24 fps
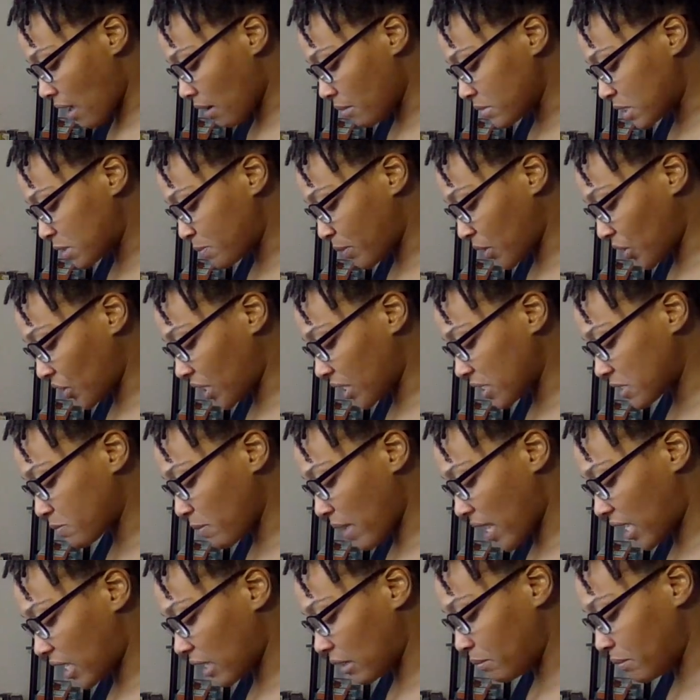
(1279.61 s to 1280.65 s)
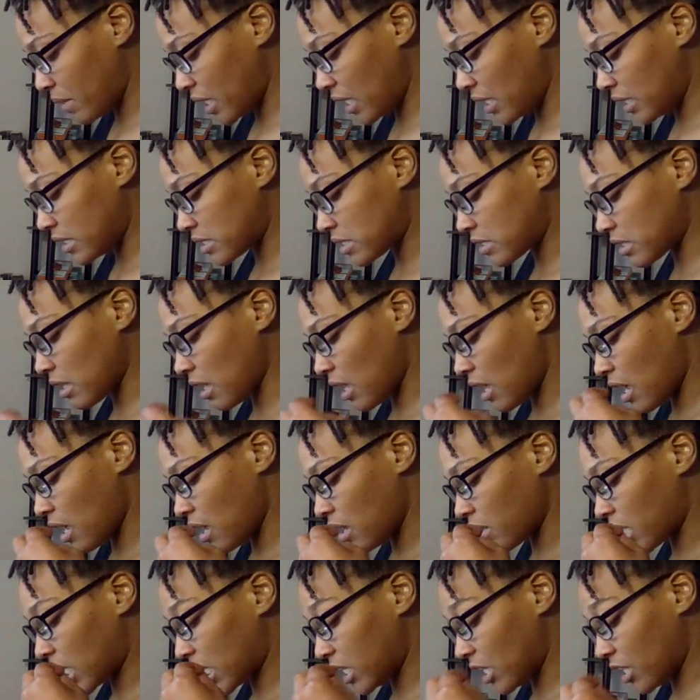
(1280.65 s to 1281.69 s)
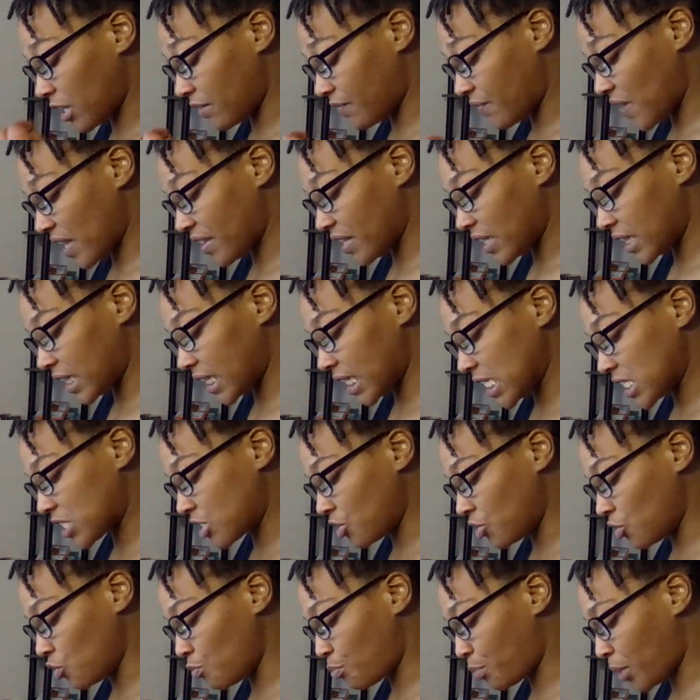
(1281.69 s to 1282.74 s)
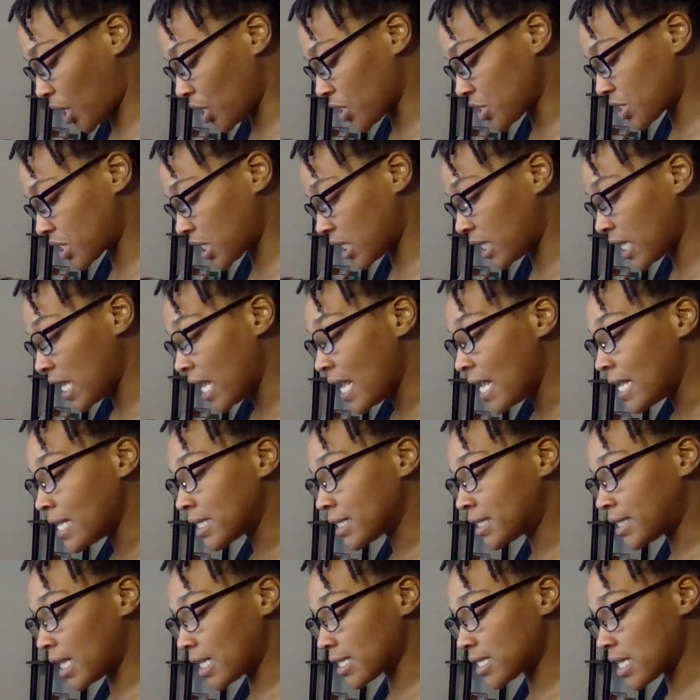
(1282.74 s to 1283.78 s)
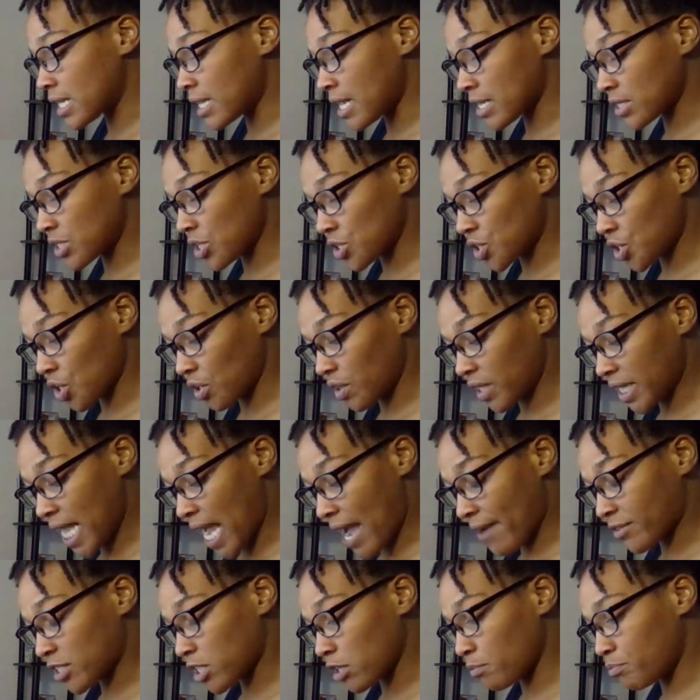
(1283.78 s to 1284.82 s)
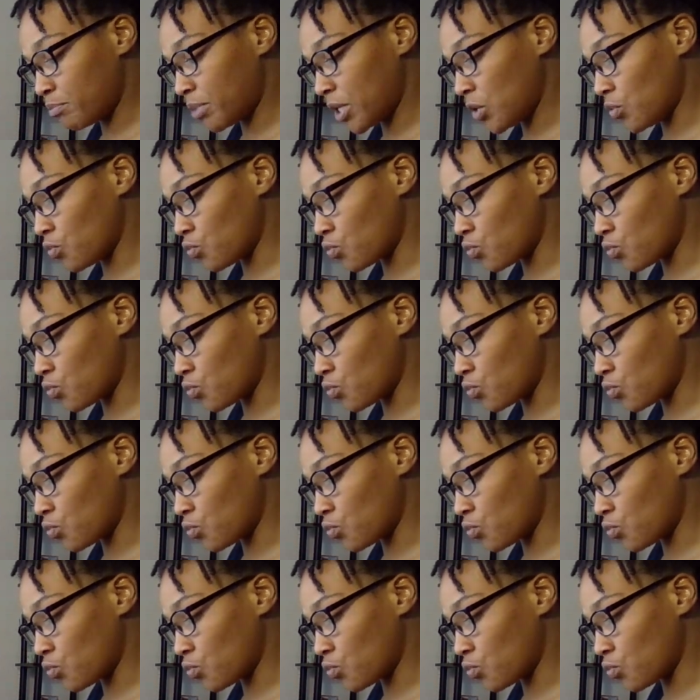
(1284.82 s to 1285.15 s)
Spirit is making me clarify that this new person doesn't necessarily have to be